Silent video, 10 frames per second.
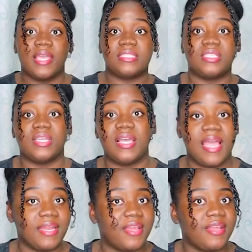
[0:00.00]
Guys, so the
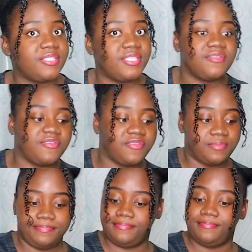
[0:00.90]
handkerchief
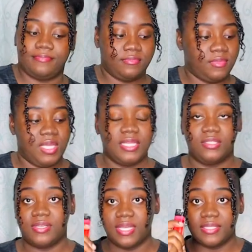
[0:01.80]
as
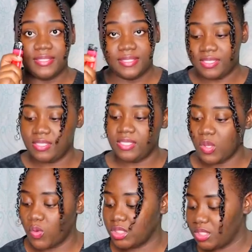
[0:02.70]
you can see
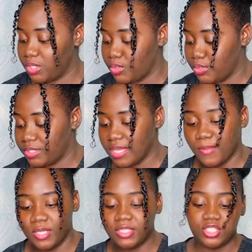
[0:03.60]
wasn't good. So
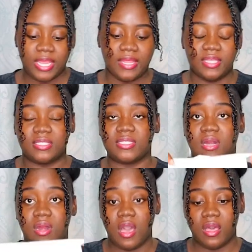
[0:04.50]
I'm going to try this
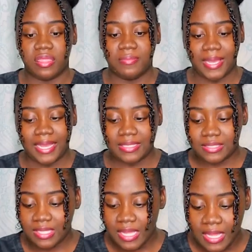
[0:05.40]
cloth
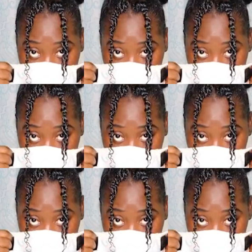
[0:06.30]
mask.